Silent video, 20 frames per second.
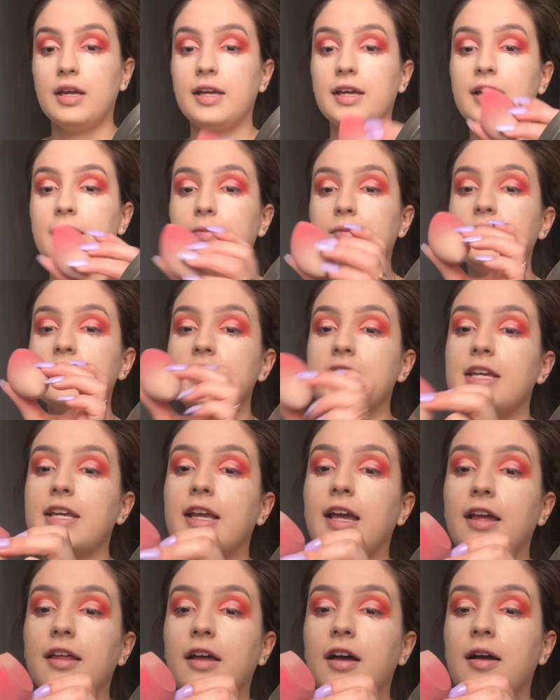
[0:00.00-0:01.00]
Okay, I'm going to
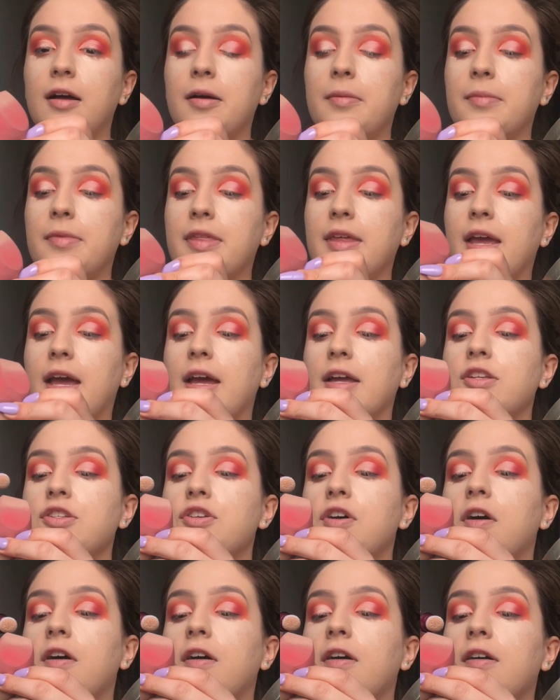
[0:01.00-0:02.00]
take the
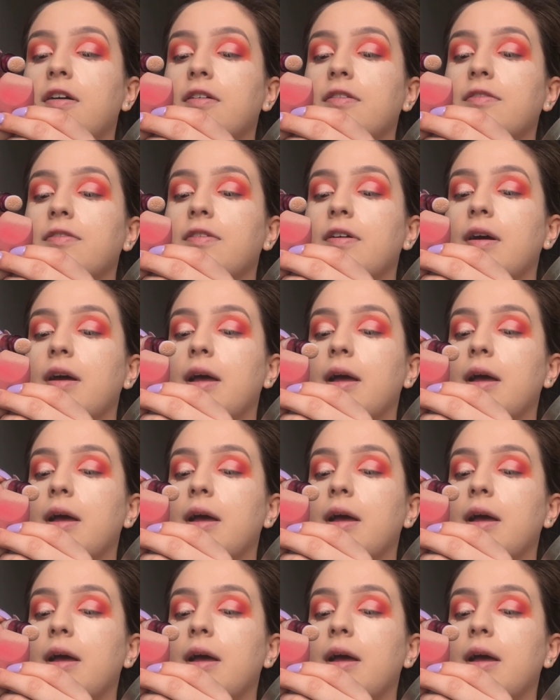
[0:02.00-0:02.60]
edge of